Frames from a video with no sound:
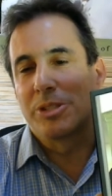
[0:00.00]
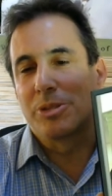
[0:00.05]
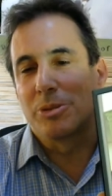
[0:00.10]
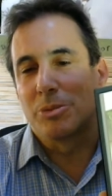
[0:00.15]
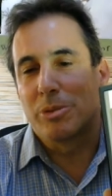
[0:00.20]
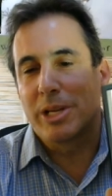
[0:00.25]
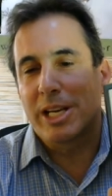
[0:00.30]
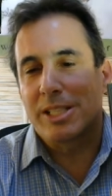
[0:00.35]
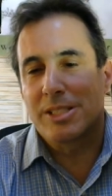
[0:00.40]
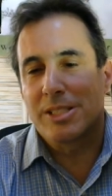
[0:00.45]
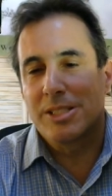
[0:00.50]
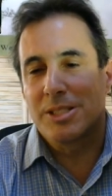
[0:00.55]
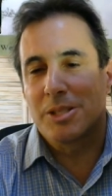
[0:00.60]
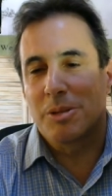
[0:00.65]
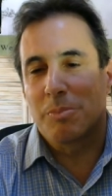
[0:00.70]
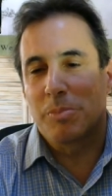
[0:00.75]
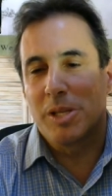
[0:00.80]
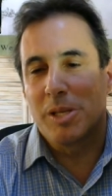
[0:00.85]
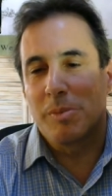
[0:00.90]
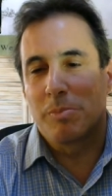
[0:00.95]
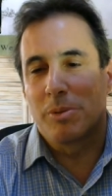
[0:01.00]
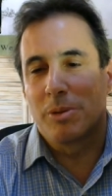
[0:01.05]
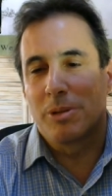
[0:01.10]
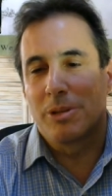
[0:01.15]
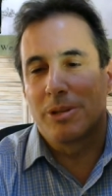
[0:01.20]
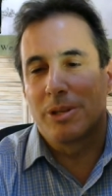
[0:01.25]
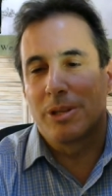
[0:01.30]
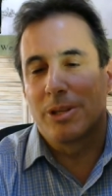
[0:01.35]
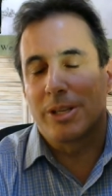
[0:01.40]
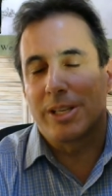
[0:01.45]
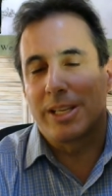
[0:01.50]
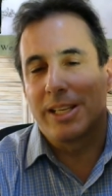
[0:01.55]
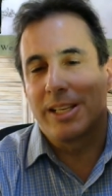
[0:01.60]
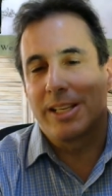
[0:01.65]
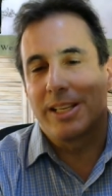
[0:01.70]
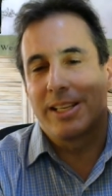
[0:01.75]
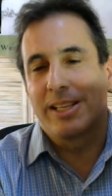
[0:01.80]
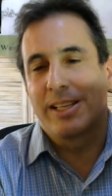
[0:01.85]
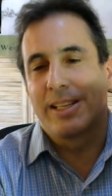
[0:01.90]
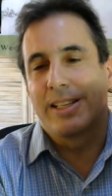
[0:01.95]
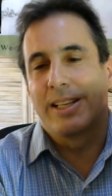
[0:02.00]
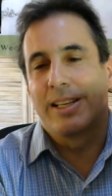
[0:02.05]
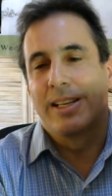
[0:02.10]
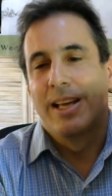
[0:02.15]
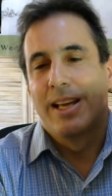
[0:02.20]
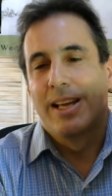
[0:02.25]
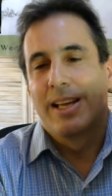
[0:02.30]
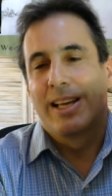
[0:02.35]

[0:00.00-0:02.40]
directions the people are looking in and,